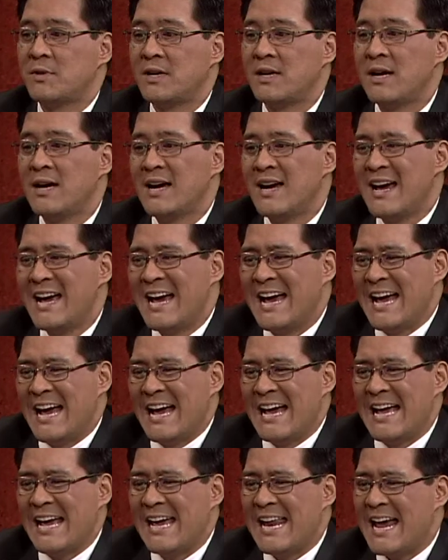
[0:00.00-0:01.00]
but
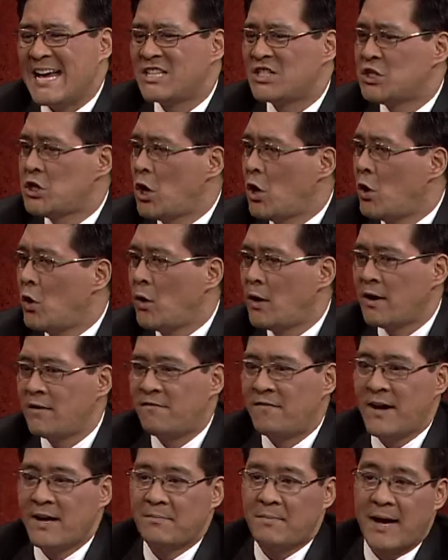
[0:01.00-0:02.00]
it has no
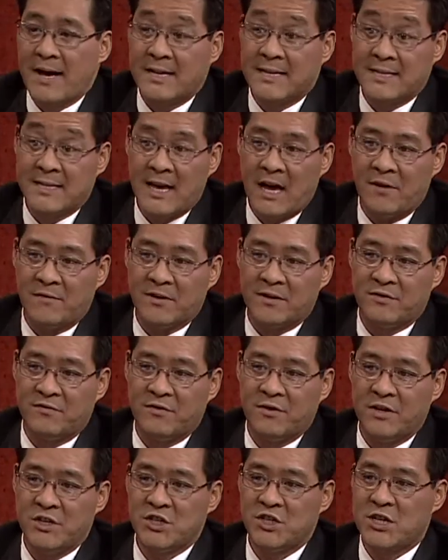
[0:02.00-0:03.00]
effect by itself. It's
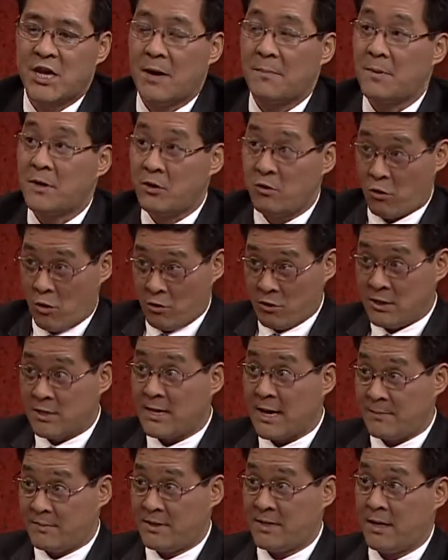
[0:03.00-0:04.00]
really just helping your own
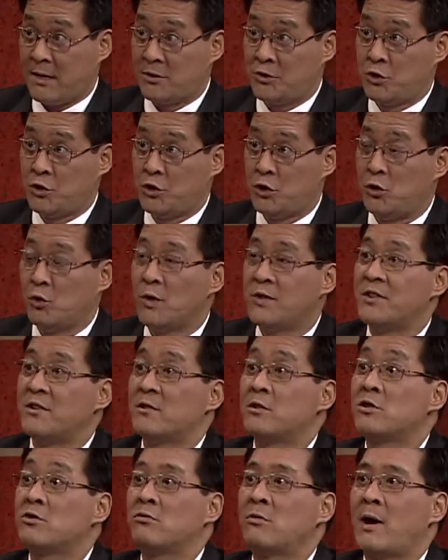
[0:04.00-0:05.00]
stem cells do what
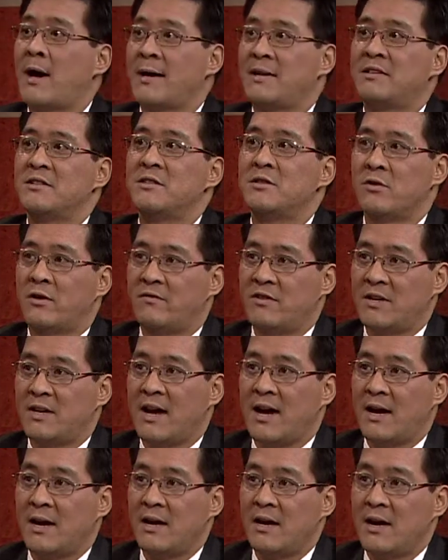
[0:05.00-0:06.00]
they're trying to do every
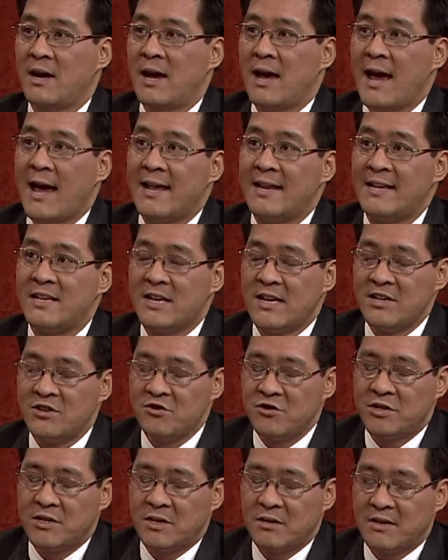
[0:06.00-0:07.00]
night. And
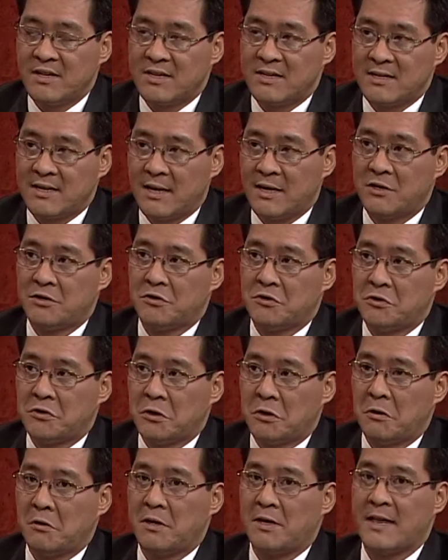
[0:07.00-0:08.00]
interestingly, the studies are
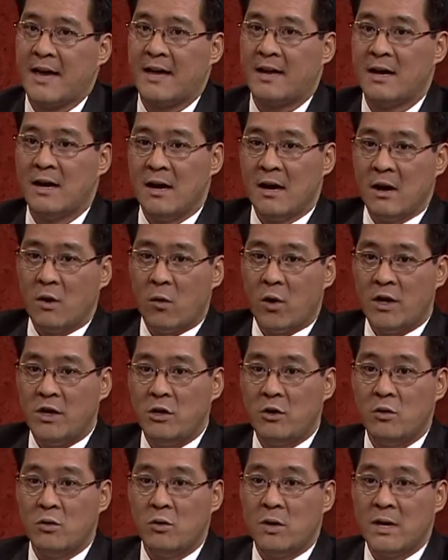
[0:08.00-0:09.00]
showing that when
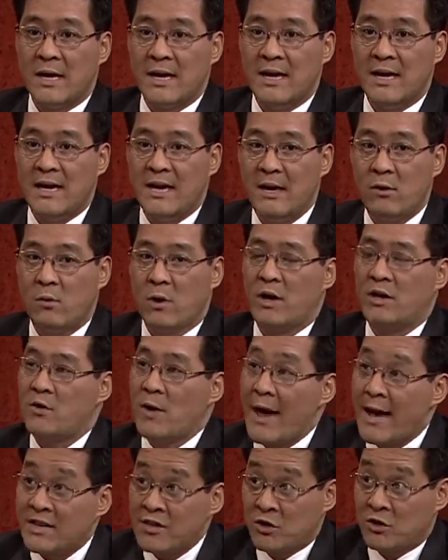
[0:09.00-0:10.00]
you eat well,
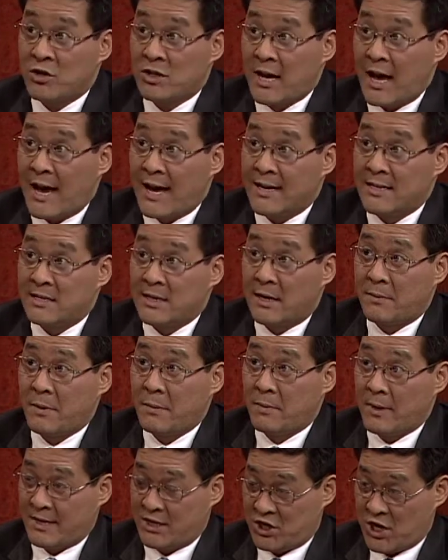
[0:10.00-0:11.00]
you exercise, like
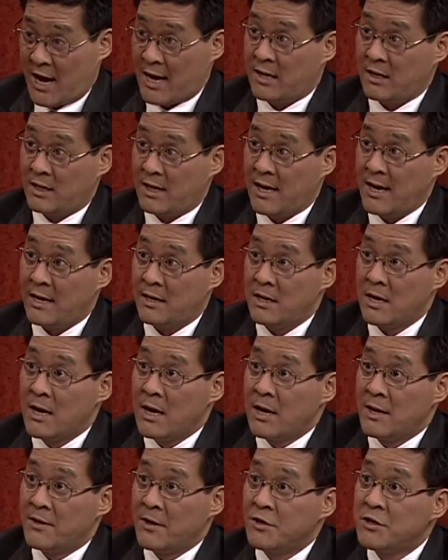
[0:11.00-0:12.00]
people like Jack LaLanne,
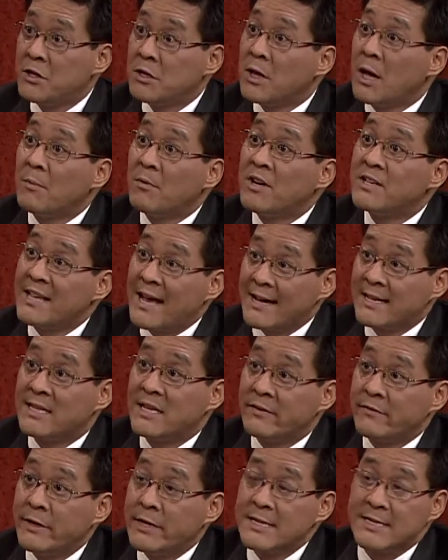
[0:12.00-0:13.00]
right. their telomerase
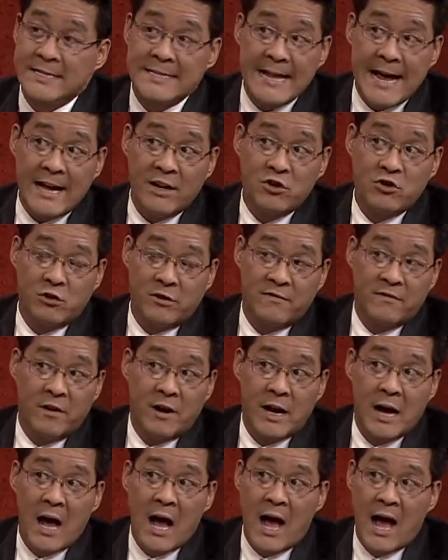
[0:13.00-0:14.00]
activity is naturally
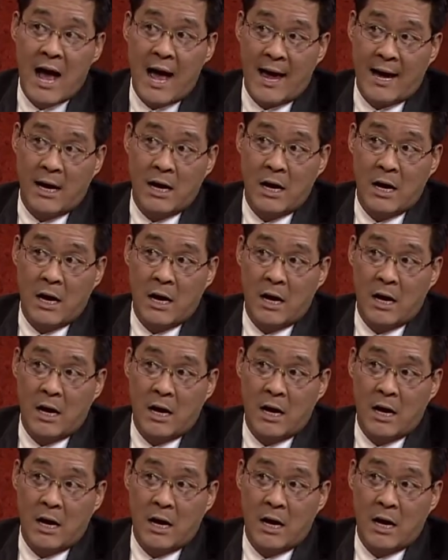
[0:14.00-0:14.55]
very high.